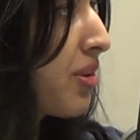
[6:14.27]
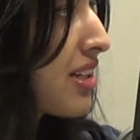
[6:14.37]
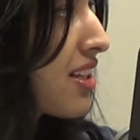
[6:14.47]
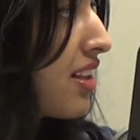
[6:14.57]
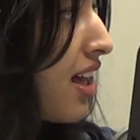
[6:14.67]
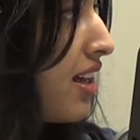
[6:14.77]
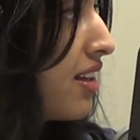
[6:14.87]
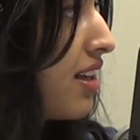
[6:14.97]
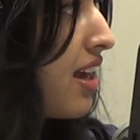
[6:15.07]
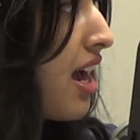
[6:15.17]
us a lot,
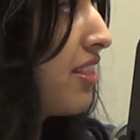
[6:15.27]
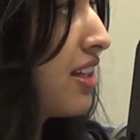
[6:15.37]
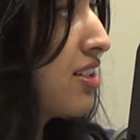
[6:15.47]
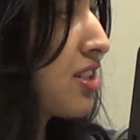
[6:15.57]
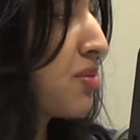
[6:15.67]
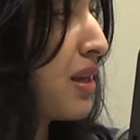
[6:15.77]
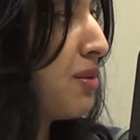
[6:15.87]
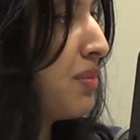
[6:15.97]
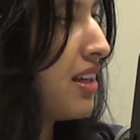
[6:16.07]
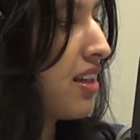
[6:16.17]
and then just made
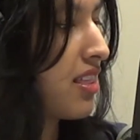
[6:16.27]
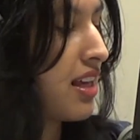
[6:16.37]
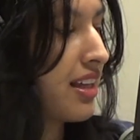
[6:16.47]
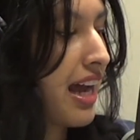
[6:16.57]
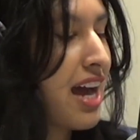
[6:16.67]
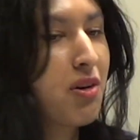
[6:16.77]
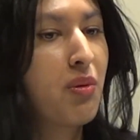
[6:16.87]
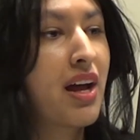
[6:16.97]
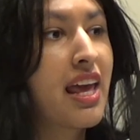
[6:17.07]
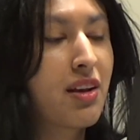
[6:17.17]
me think, like, I don't
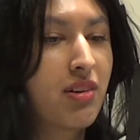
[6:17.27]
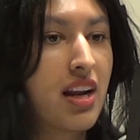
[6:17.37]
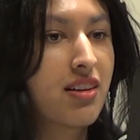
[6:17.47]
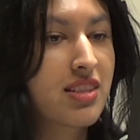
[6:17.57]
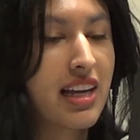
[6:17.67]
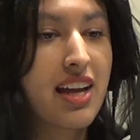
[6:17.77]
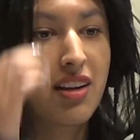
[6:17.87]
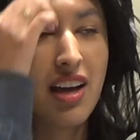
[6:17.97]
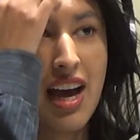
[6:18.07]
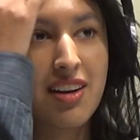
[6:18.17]
want anyone else. Like,
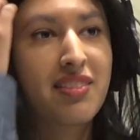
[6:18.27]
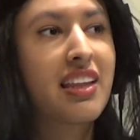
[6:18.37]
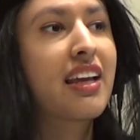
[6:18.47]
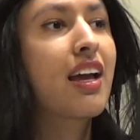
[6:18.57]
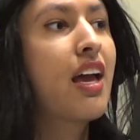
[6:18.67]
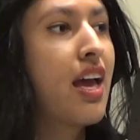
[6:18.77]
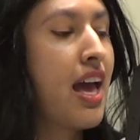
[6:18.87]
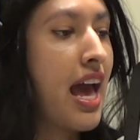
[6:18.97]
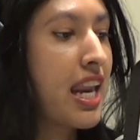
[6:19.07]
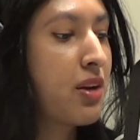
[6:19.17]
I don't think
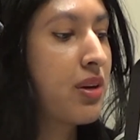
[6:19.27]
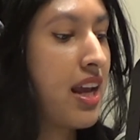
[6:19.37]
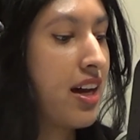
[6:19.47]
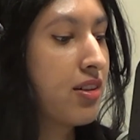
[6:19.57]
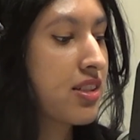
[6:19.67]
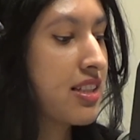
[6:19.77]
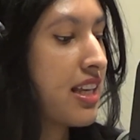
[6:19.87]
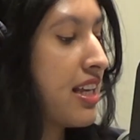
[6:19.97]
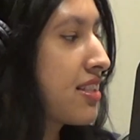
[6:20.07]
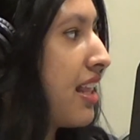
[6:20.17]
anyone else
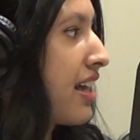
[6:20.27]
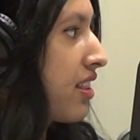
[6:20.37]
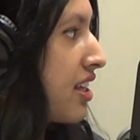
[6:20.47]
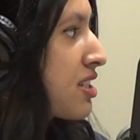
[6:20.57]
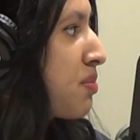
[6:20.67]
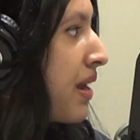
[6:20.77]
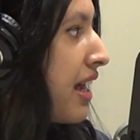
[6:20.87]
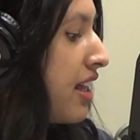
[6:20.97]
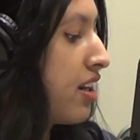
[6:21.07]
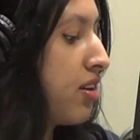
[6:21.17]
is like this
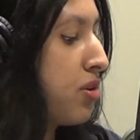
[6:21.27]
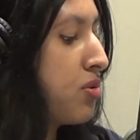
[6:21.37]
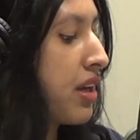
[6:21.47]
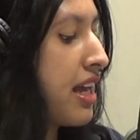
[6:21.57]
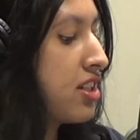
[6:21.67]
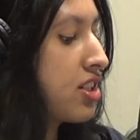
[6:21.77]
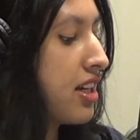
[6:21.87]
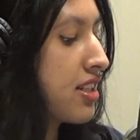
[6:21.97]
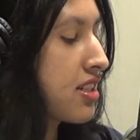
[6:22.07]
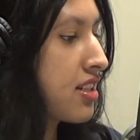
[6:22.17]
man who can
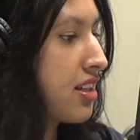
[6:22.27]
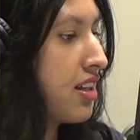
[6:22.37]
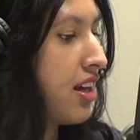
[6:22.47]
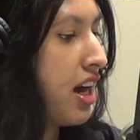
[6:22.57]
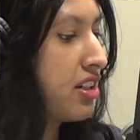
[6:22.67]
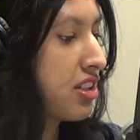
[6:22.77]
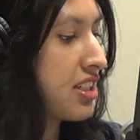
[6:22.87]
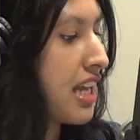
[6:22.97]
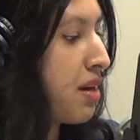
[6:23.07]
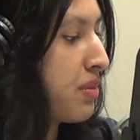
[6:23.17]
just
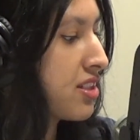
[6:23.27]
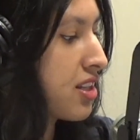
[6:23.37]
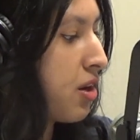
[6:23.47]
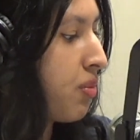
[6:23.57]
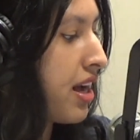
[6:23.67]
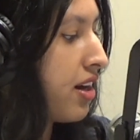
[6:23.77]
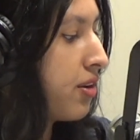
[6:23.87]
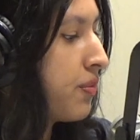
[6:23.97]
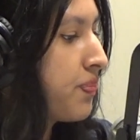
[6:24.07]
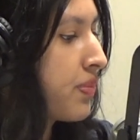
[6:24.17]
understand me so
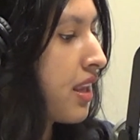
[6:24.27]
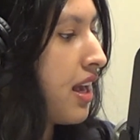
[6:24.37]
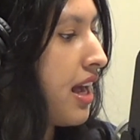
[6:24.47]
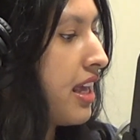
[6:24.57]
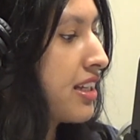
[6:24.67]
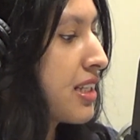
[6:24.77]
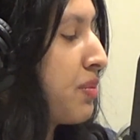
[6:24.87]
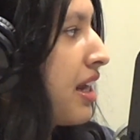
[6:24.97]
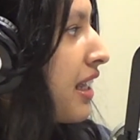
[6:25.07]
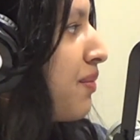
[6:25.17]
well and is
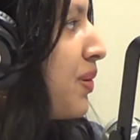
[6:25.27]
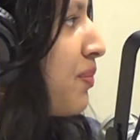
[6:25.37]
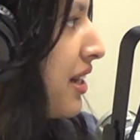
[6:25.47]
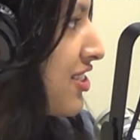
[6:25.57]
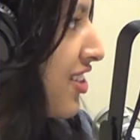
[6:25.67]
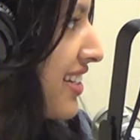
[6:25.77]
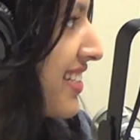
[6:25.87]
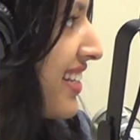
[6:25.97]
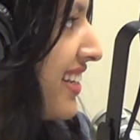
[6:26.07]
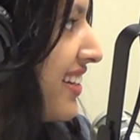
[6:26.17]
someone I can put my
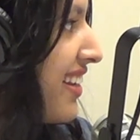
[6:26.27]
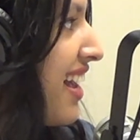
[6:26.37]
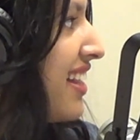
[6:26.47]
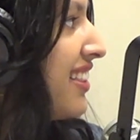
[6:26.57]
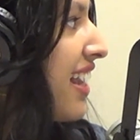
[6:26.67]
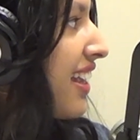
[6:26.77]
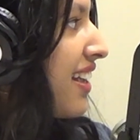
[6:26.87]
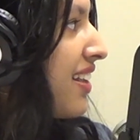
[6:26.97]
trust in and, like,